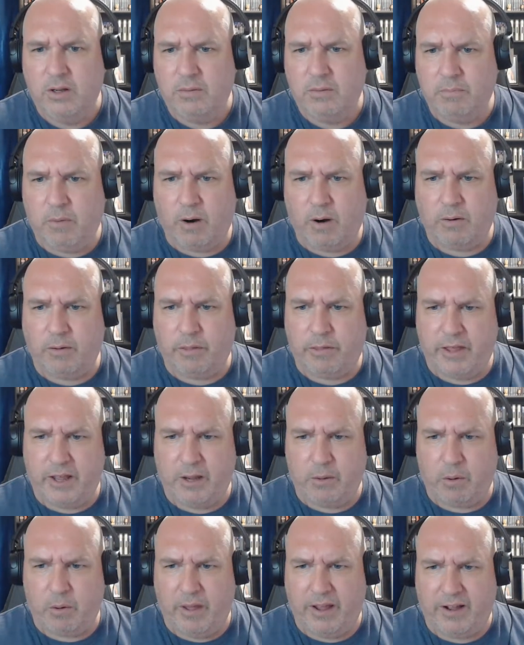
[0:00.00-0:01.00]
Martin thing
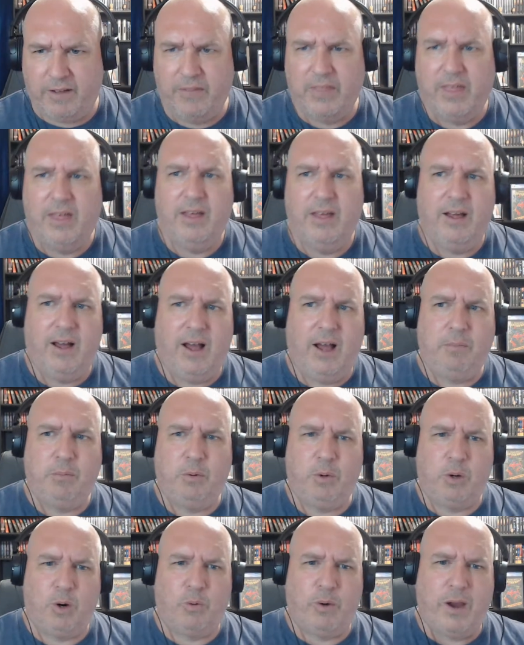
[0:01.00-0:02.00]
where like I'm
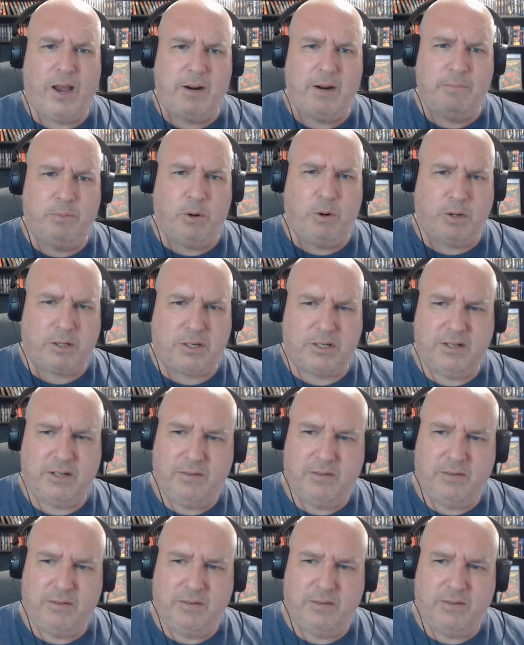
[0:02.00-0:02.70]
going to write a book,